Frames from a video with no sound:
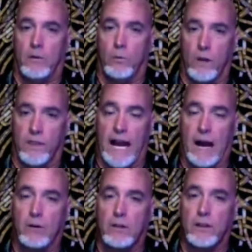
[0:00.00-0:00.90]

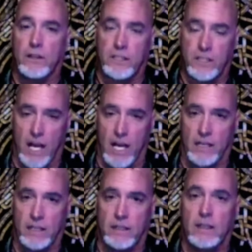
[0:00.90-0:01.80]
Without the
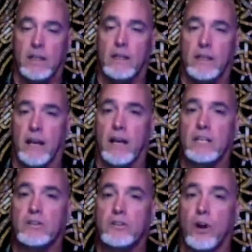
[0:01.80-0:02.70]
sun, there
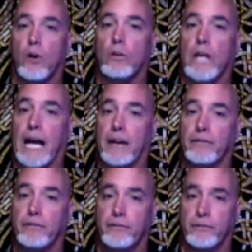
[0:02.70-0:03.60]
is no life.